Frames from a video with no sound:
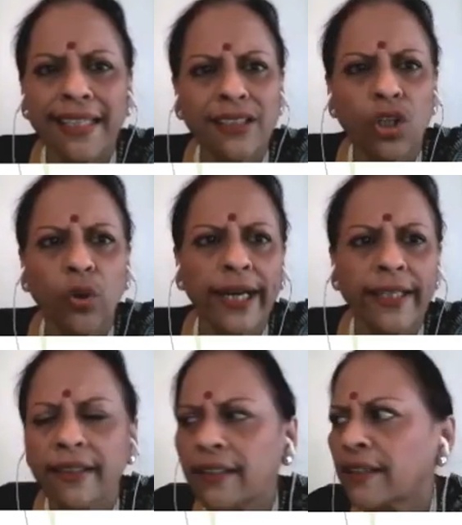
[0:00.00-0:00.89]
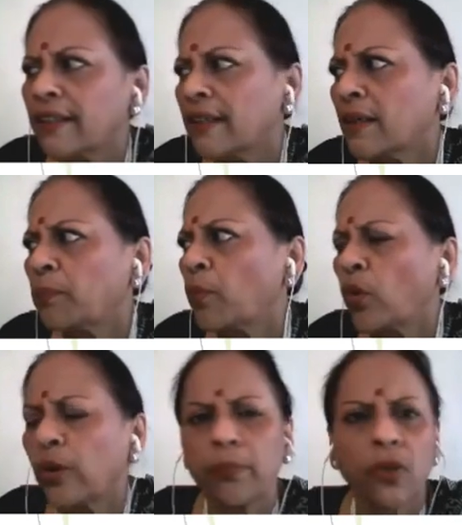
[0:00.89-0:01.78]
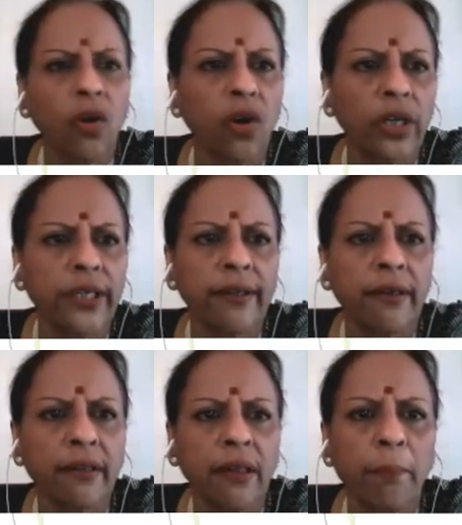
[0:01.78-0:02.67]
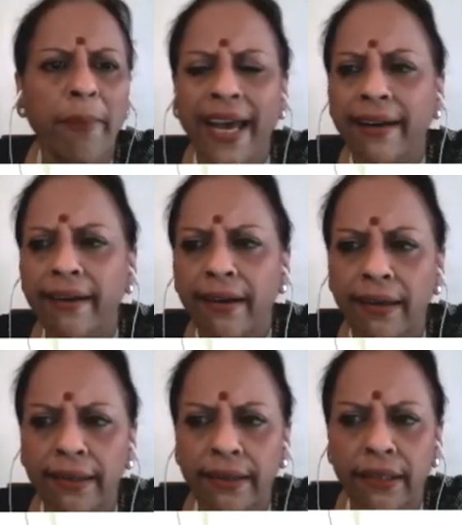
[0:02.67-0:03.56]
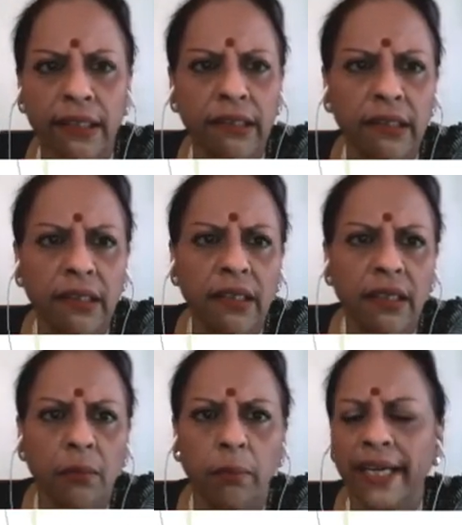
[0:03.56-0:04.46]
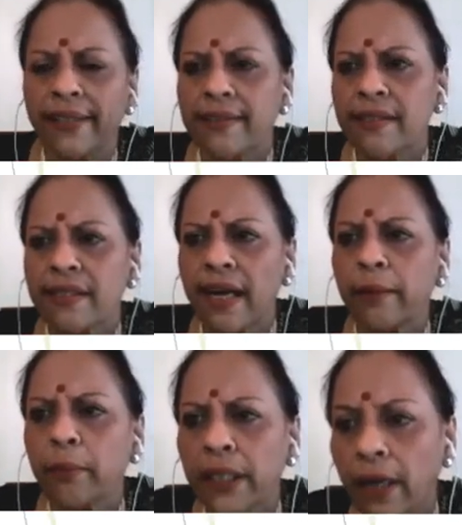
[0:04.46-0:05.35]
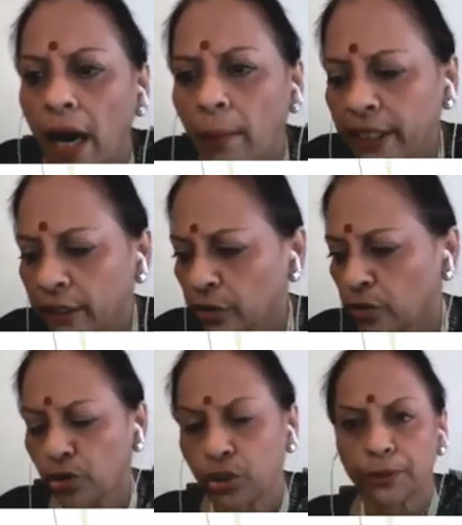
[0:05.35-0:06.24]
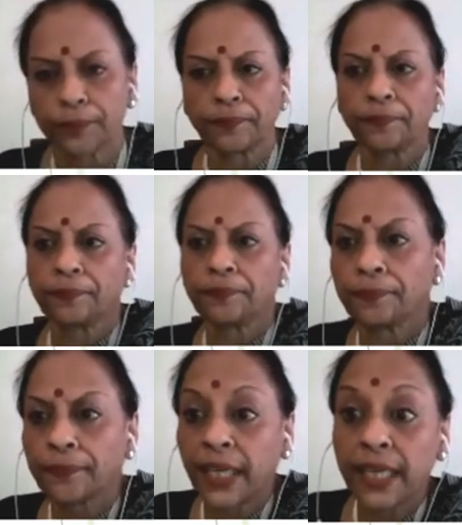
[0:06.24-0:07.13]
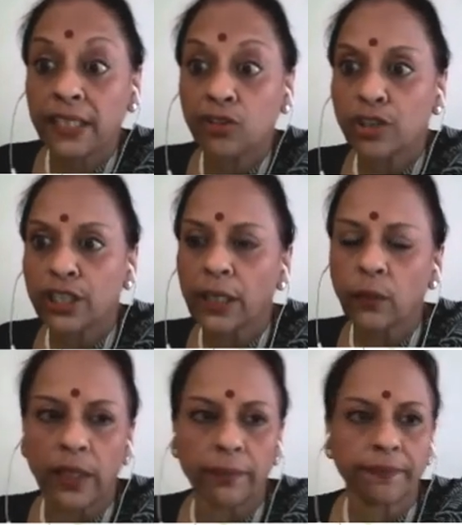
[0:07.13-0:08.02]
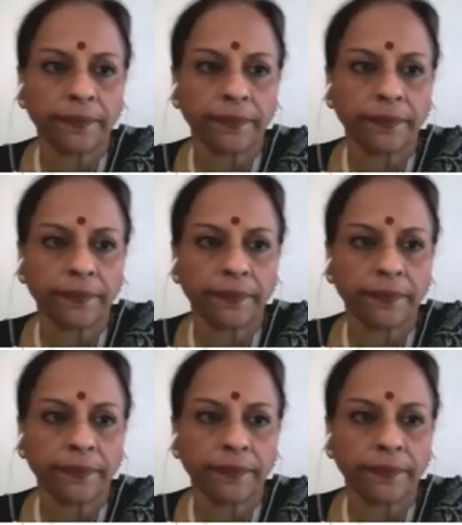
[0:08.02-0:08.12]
let's look at a, a poem called The Man Hunt by Simon Armitage. Interesting one.